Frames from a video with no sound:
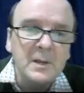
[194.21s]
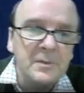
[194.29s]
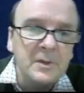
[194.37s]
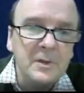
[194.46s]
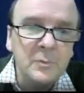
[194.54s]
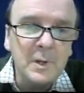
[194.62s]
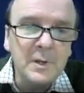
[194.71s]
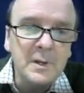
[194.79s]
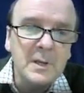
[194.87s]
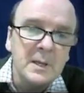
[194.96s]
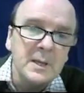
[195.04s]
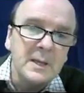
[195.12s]
Third one,
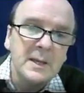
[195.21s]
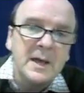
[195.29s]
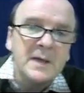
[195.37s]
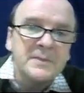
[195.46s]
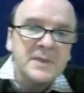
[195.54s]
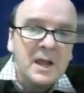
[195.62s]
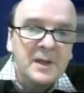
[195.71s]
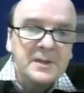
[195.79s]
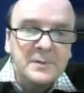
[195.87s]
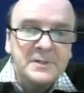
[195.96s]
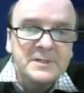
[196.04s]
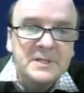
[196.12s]
the
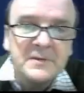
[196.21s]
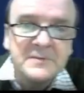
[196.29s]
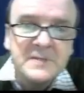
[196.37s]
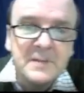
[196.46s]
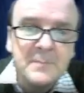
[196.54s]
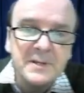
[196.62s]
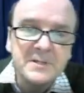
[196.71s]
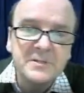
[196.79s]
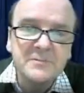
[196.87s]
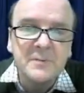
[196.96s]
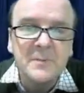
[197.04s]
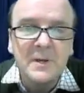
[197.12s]
argument of z minus
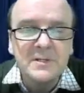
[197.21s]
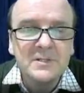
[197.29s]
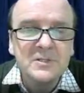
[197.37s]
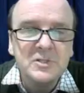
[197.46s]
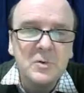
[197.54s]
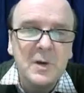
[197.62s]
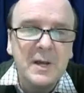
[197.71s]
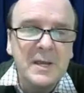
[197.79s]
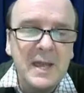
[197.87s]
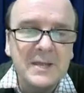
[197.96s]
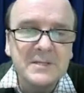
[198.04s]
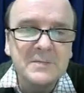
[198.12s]
3 minus 2i
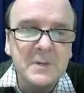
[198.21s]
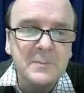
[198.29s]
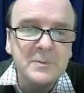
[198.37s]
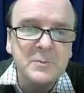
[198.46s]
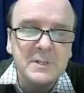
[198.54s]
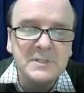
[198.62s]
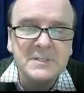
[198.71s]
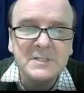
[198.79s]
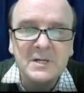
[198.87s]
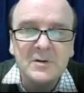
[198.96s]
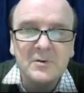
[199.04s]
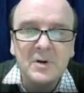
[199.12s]
has to be between
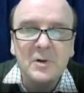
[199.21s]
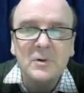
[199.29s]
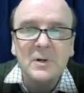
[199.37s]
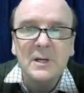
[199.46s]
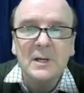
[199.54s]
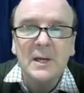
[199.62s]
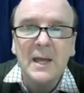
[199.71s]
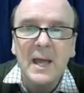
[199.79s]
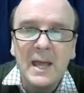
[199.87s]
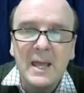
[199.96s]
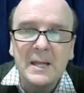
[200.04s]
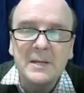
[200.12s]
0
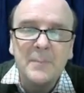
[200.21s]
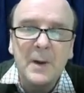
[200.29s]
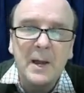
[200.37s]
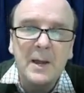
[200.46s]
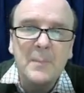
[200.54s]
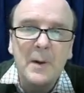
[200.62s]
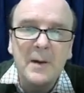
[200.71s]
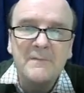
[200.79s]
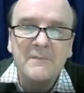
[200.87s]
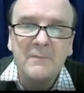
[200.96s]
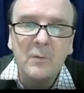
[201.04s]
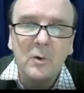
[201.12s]
and pi by
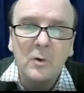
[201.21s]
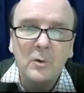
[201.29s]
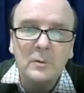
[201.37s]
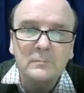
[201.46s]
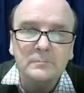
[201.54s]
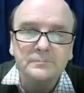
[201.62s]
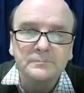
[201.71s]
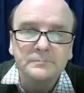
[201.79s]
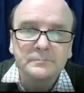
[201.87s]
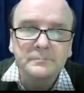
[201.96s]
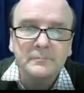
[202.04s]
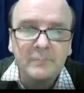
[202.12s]
4.
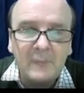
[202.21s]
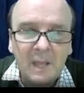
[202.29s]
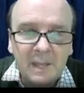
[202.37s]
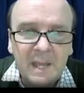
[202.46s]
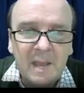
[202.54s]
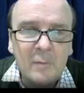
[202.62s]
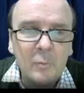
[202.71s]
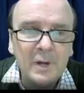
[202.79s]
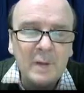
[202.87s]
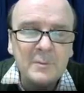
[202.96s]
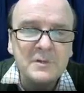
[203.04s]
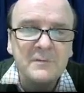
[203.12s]
Again, what
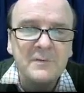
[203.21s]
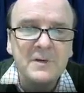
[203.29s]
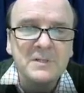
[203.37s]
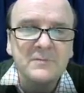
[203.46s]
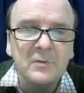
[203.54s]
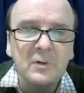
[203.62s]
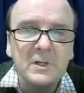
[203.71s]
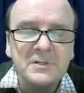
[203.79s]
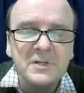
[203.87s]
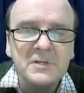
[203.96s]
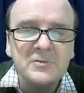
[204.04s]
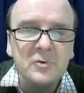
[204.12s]
I would do first of all is
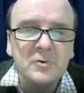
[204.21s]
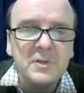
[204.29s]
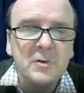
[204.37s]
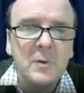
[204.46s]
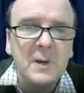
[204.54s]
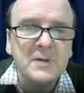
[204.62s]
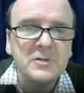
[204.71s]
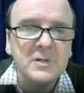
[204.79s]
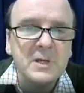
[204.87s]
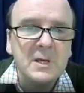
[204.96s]
just draw the equation.